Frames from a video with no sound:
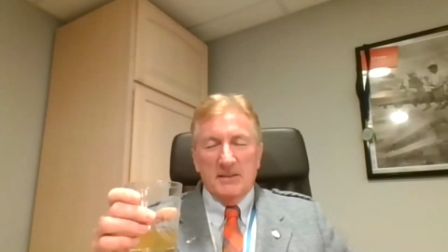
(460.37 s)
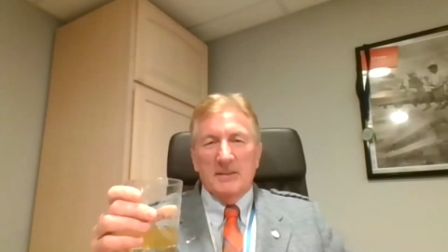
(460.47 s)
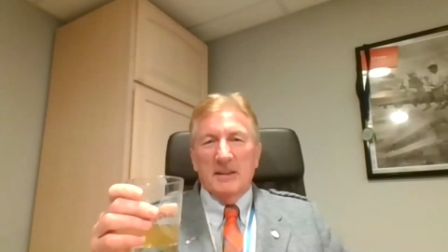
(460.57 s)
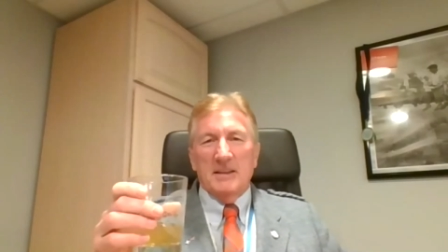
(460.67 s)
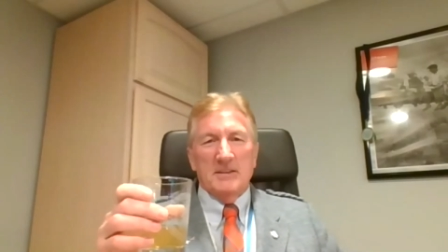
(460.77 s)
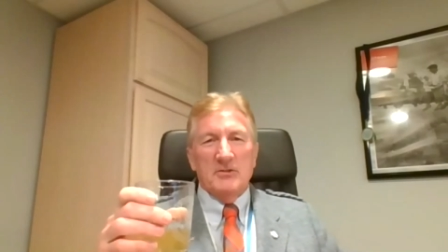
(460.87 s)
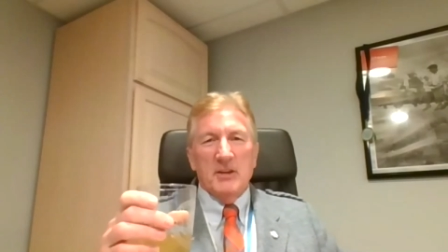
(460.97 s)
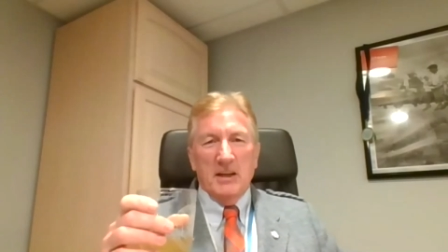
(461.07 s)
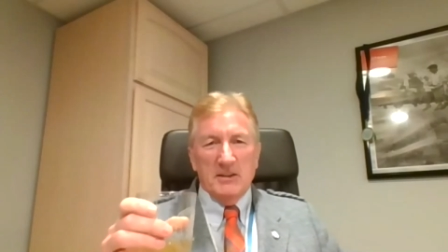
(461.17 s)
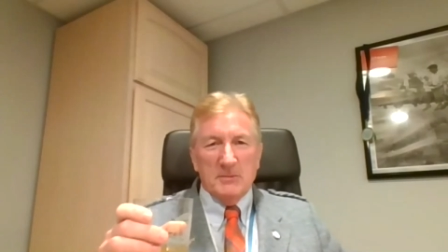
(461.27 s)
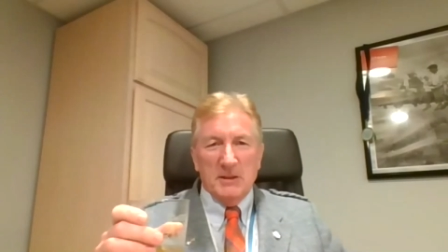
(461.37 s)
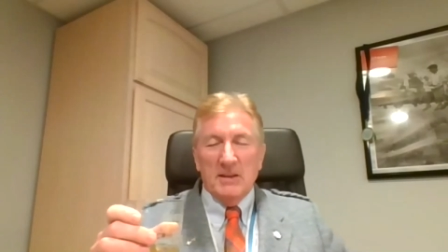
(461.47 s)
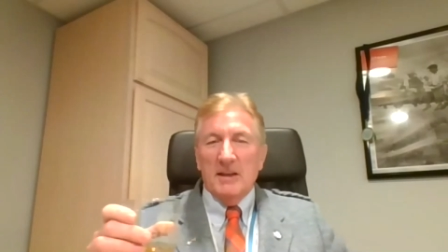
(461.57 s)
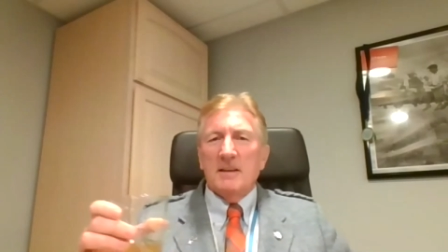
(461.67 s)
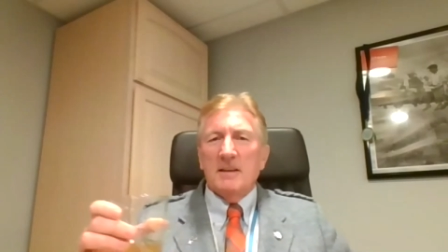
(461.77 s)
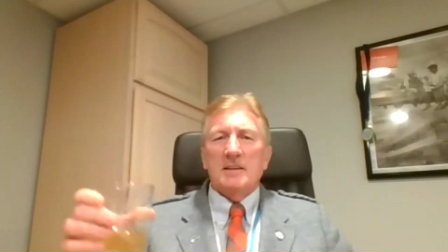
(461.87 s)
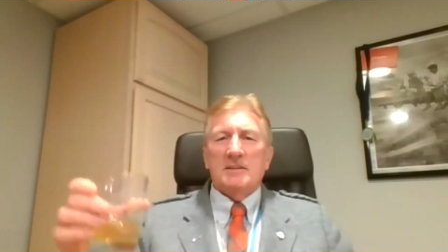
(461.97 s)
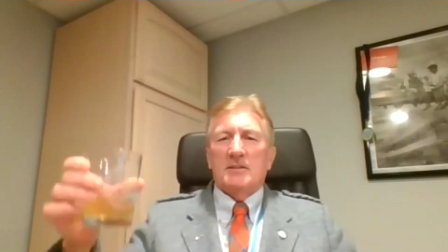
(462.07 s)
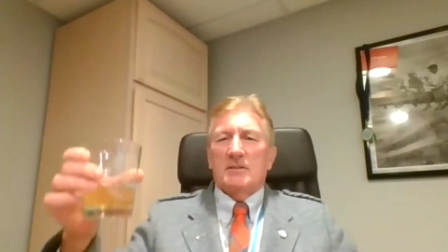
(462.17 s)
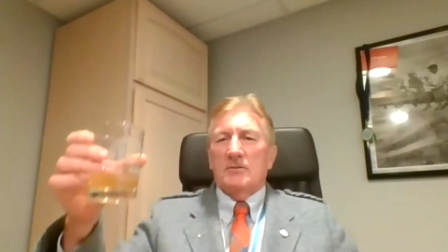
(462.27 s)
ladies and gentlemen, and
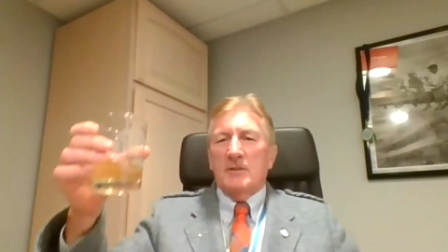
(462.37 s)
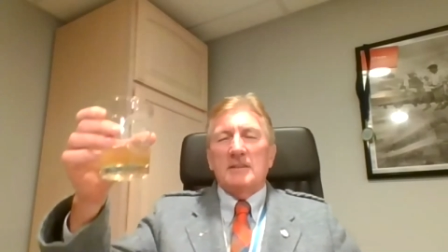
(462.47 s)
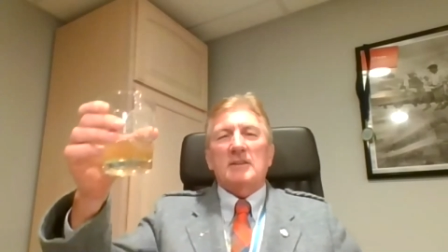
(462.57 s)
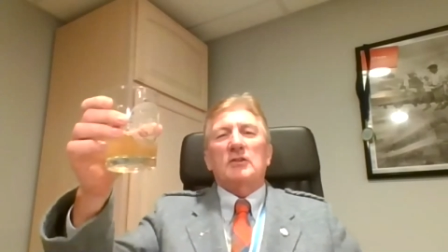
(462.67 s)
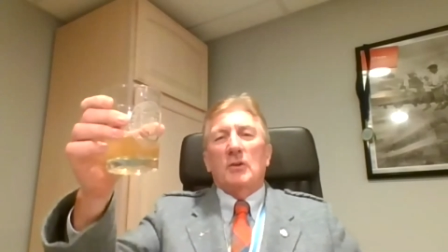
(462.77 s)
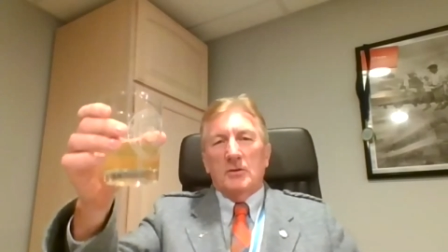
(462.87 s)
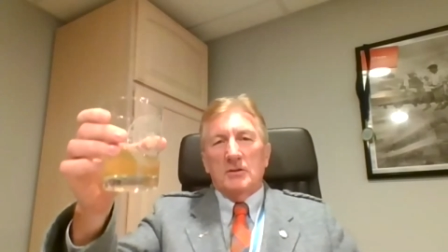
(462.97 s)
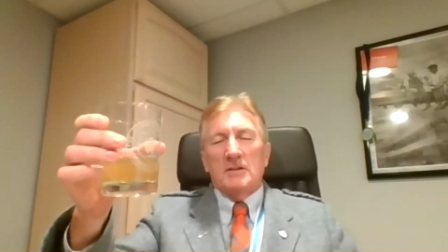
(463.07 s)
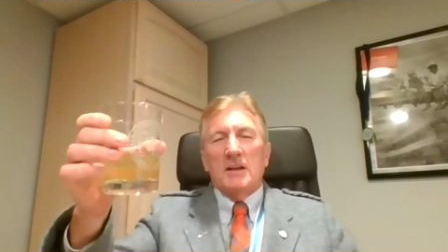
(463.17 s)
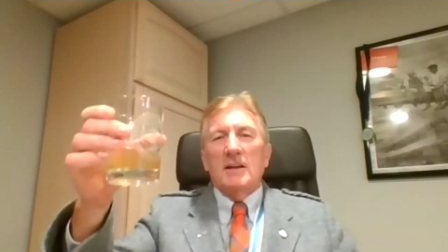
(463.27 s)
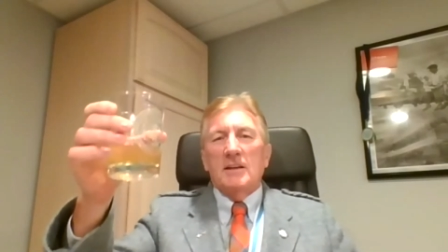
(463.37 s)
let's raise a toast